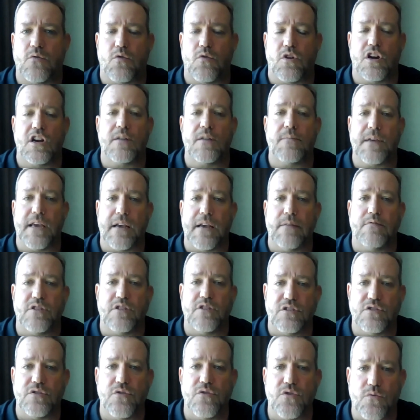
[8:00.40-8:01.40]
We're going to be able
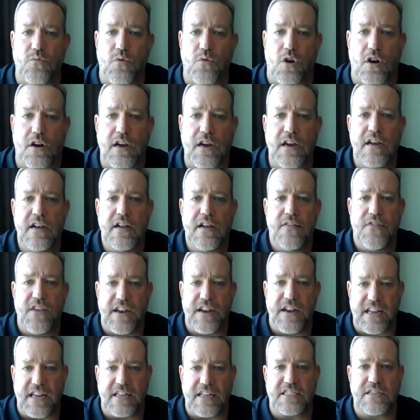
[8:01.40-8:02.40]
to do the work
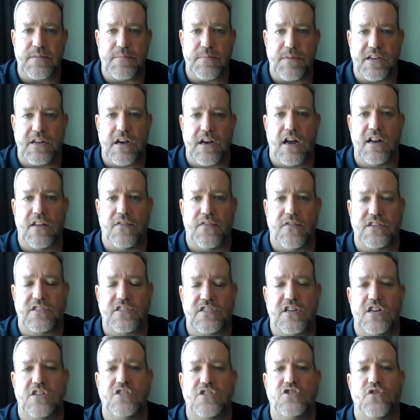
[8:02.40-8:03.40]
that needs to be done in this
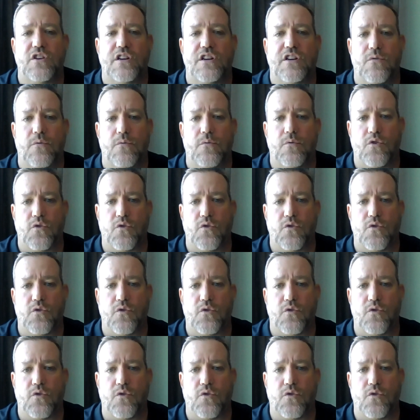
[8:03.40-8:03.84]
country to